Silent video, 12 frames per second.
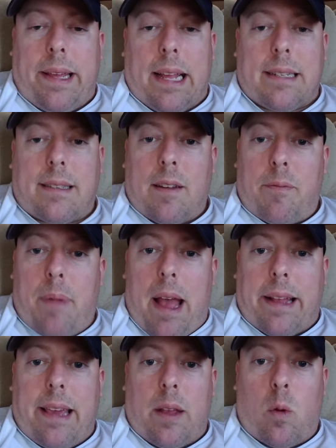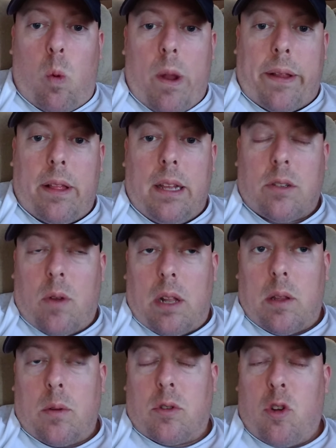to get stuff back in quickly so I
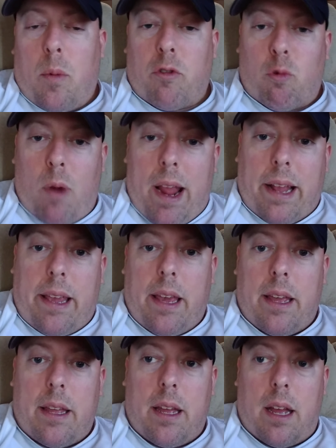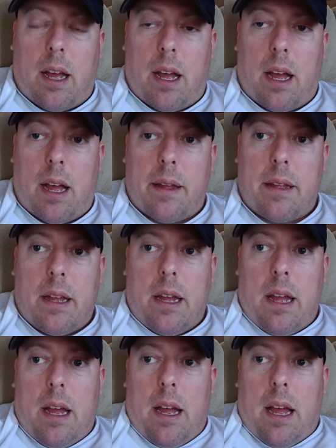don't lose too much rank. I've
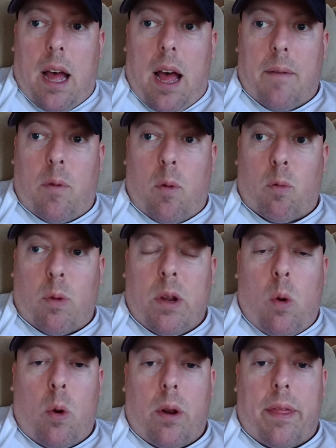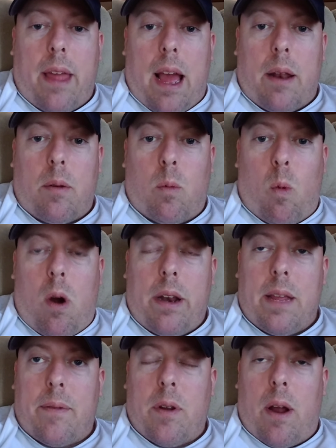reordered that one
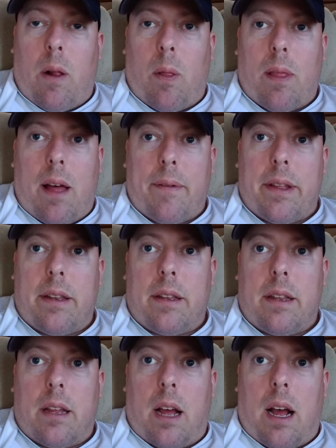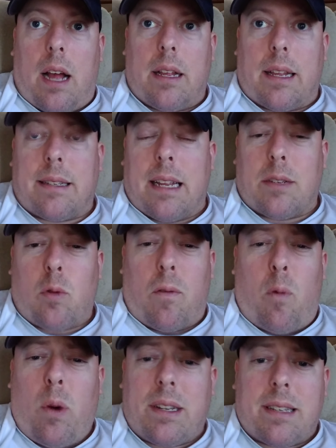even though I don't love it. Like I said, I sold
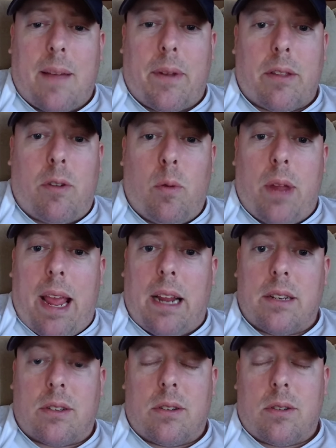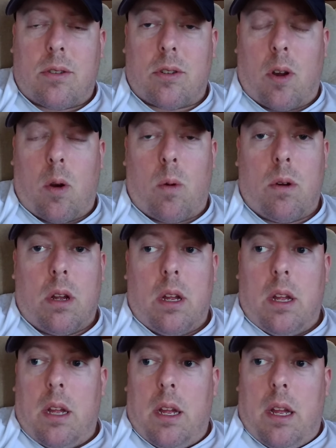47 in 2 days, so
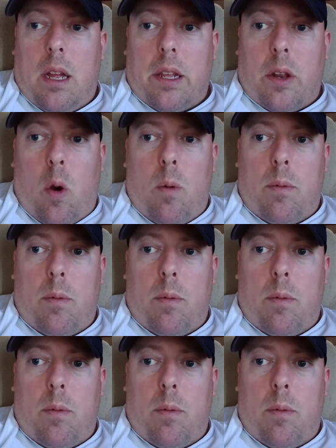I